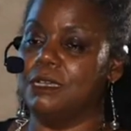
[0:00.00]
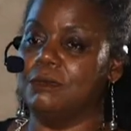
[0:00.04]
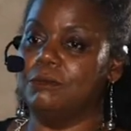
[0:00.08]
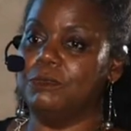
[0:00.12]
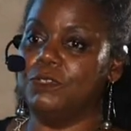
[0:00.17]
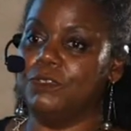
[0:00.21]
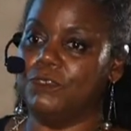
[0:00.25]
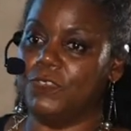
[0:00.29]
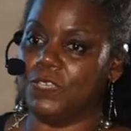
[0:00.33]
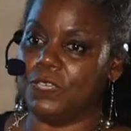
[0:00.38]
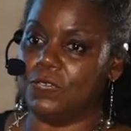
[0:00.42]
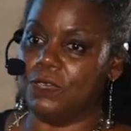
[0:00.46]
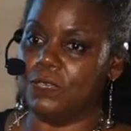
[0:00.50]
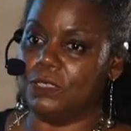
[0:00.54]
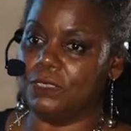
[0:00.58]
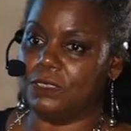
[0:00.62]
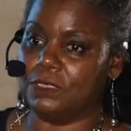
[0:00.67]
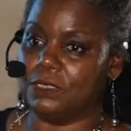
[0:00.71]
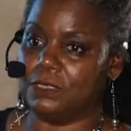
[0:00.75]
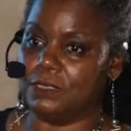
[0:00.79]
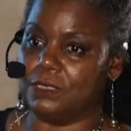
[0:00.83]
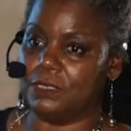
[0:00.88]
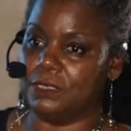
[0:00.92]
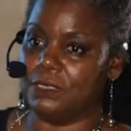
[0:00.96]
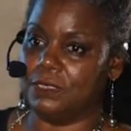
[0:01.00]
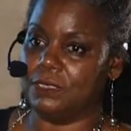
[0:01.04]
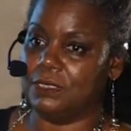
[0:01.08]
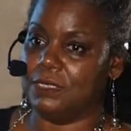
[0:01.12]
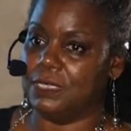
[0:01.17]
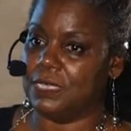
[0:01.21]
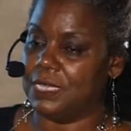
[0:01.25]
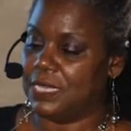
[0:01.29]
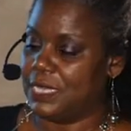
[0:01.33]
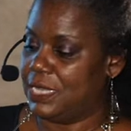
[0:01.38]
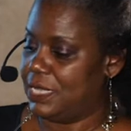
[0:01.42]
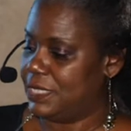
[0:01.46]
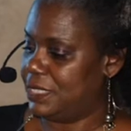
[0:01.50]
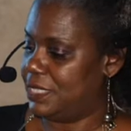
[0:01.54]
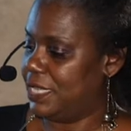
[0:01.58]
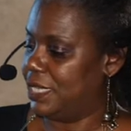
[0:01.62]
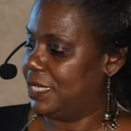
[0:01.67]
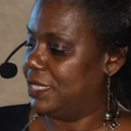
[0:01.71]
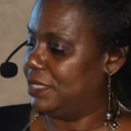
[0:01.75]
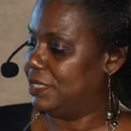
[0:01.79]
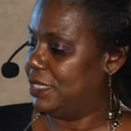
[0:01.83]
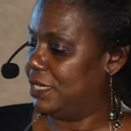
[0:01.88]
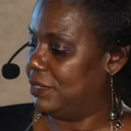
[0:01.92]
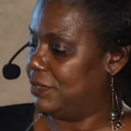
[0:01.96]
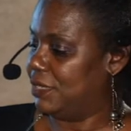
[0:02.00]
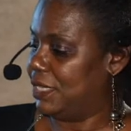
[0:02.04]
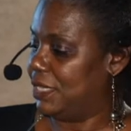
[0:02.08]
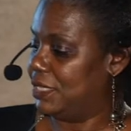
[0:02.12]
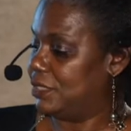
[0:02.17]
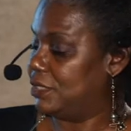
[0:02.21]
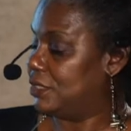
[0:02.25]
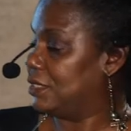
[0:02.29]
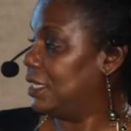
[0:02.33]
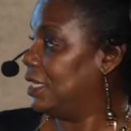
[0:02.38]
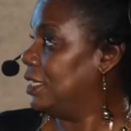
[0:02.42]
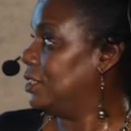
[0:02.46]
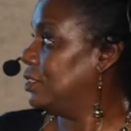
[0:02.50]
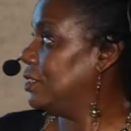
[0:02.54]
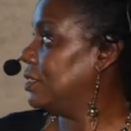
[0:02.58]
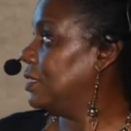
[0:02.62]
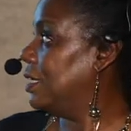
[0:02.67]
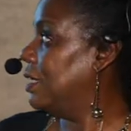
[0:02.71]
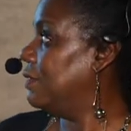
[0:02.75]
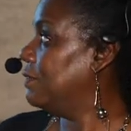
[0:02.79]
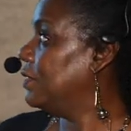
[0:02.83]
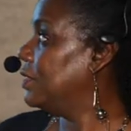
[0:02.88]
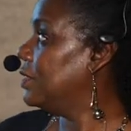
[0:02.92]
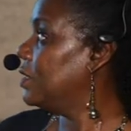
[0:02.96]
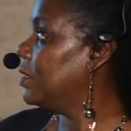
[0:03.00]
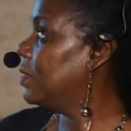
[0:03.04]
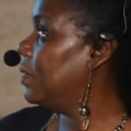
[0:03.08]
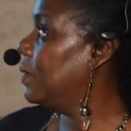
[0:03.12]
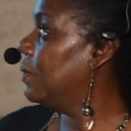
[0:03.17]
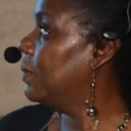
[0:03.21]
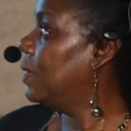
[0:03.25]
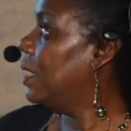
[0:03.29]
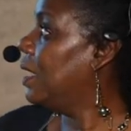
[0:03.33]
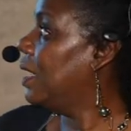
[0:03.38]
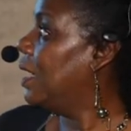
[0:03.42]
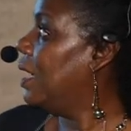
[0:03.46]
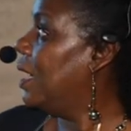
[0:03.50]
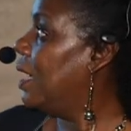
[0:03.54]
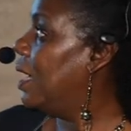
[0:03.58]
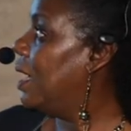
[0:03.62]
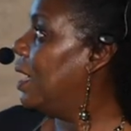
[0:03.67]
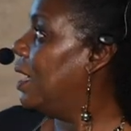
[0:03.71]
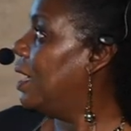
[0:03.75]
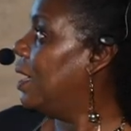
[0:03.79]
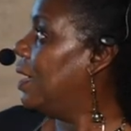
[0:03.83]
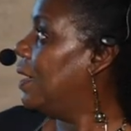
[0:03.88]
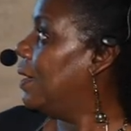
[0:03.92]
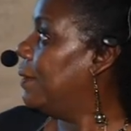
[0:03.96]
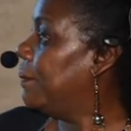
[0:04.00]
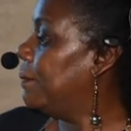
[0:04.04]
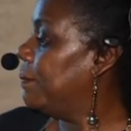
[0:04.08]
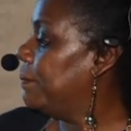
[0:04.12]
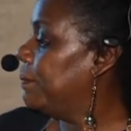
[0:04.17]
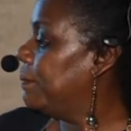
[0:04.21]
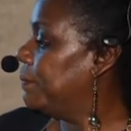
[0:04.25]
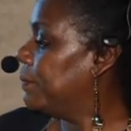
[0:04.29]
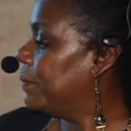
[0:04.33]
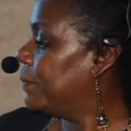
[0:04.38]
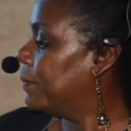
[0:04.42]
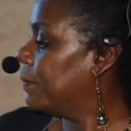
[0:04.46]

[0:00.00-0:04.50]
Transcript: moving on to the secondary education level. So um,